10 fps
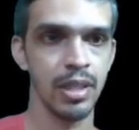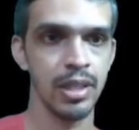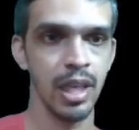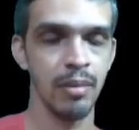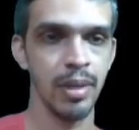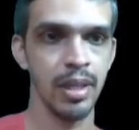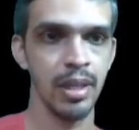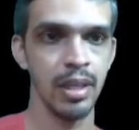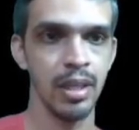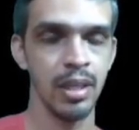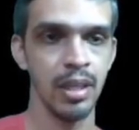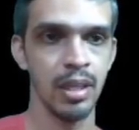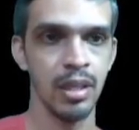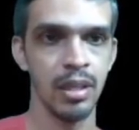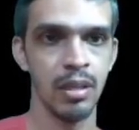the first element,
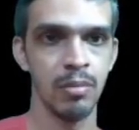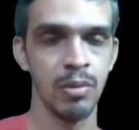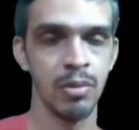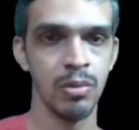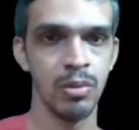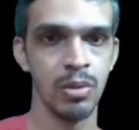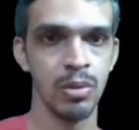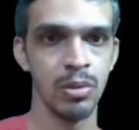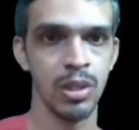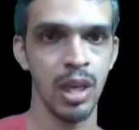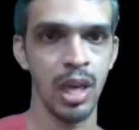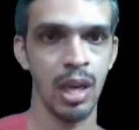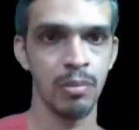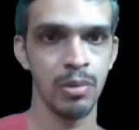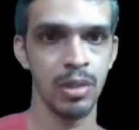move to
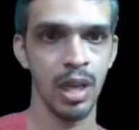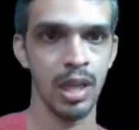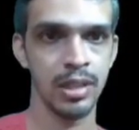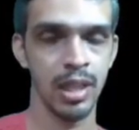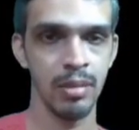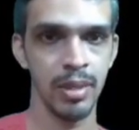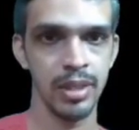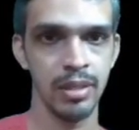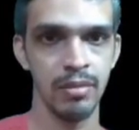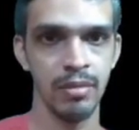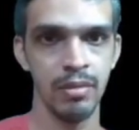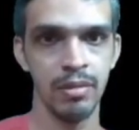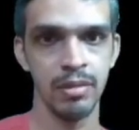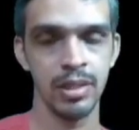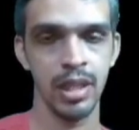the up to the last elements.
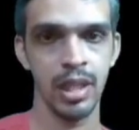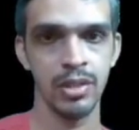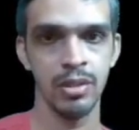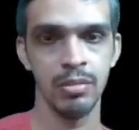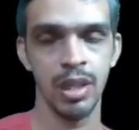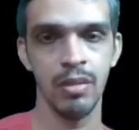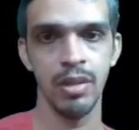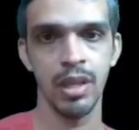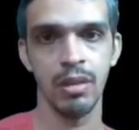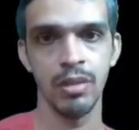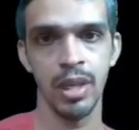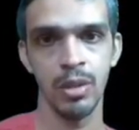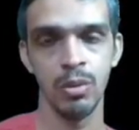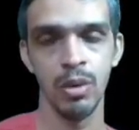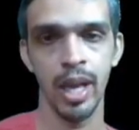Say assume that we
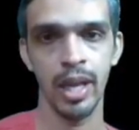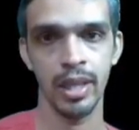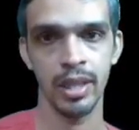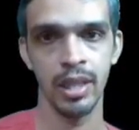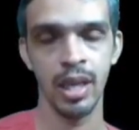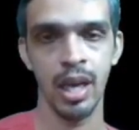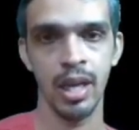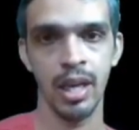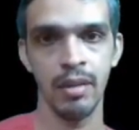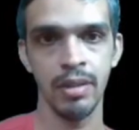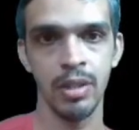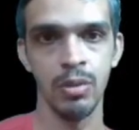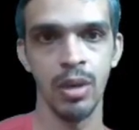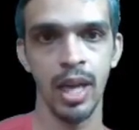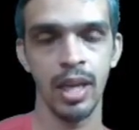have a 2 lakh an array
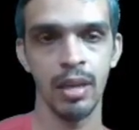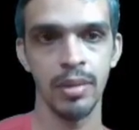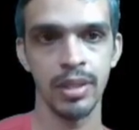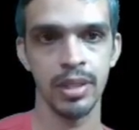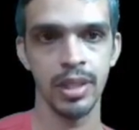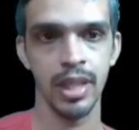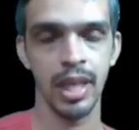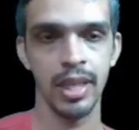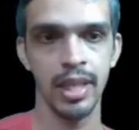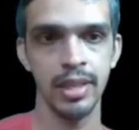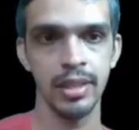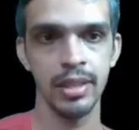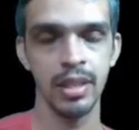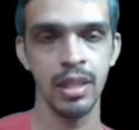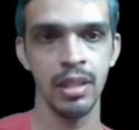with 2 lakh elements. In that
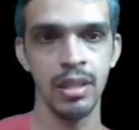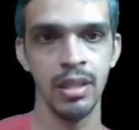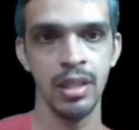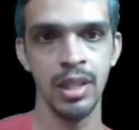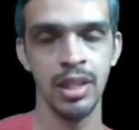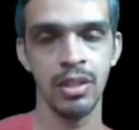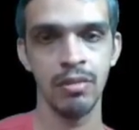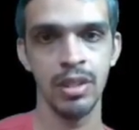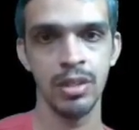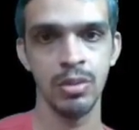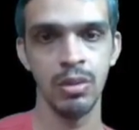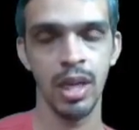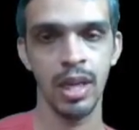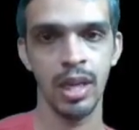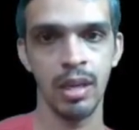case, each of these
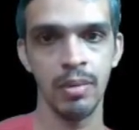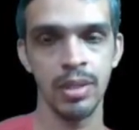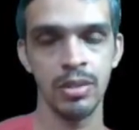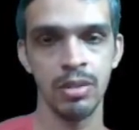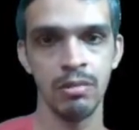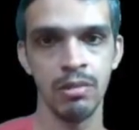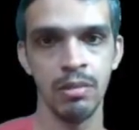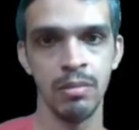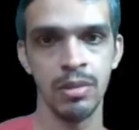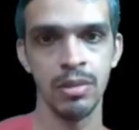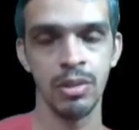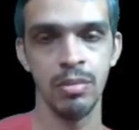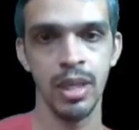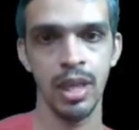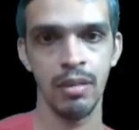2 lakh elements
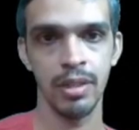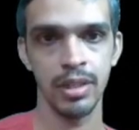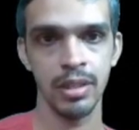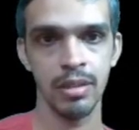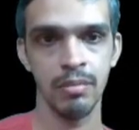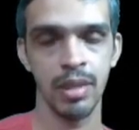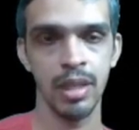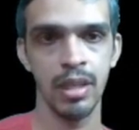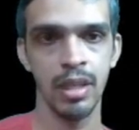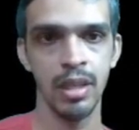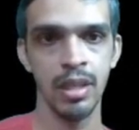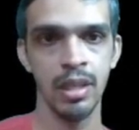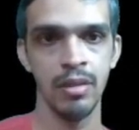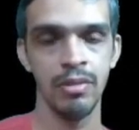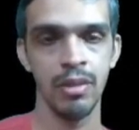should be traversed. But
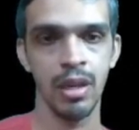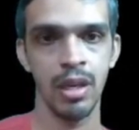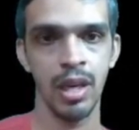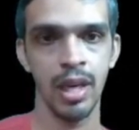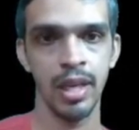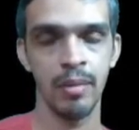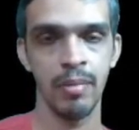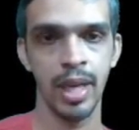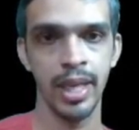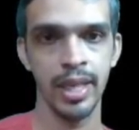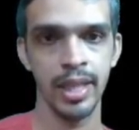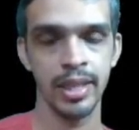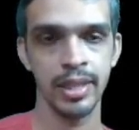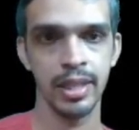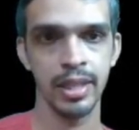if you are running a
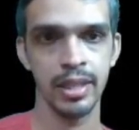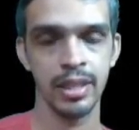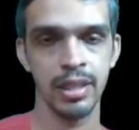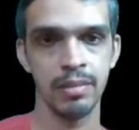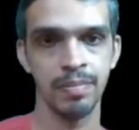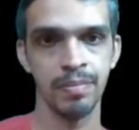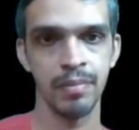binary search,